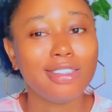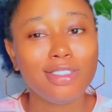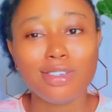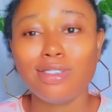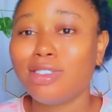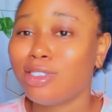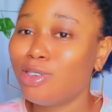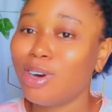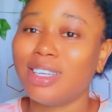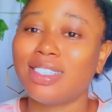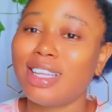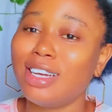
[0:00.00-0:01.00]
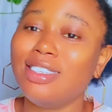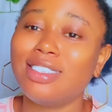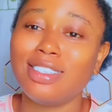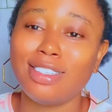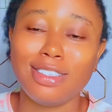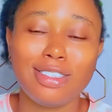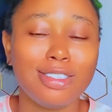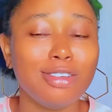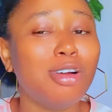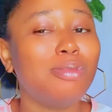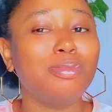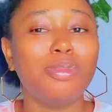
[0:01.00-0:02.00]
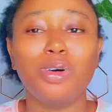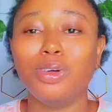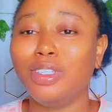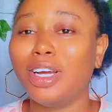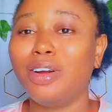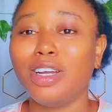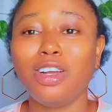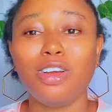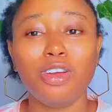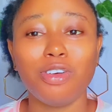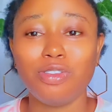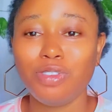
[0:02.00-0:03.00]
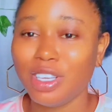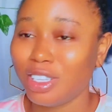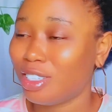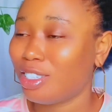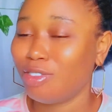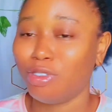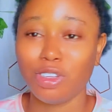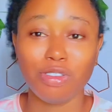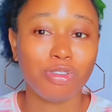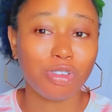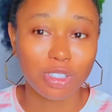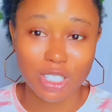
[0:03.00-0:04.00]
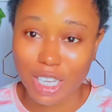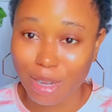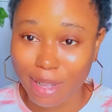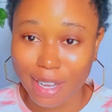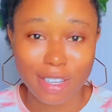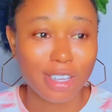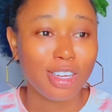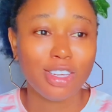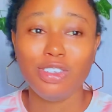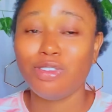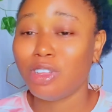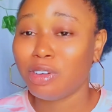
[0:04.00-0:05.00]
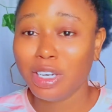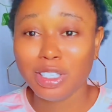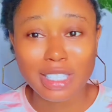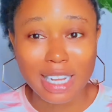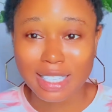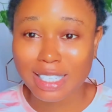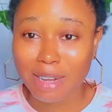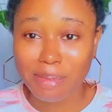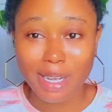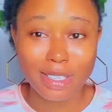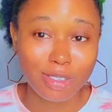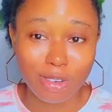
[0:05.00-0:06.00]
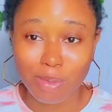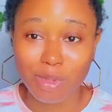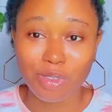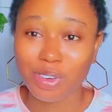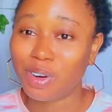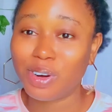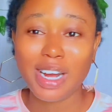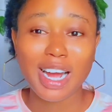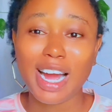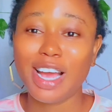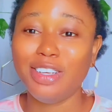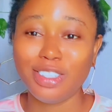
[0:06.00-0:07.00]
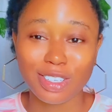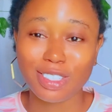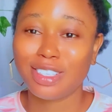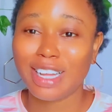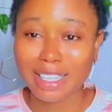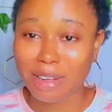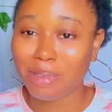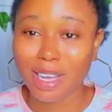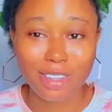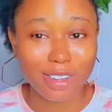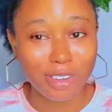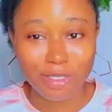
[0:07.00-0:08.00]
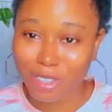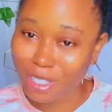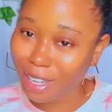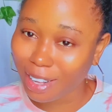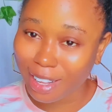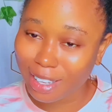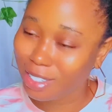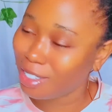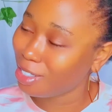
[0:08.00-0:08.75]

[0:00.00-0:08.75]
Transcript: Don't go and start using this serum directly on your face for the first time. Like, you've never used niacinamide serum before and you just start applying on your face like that.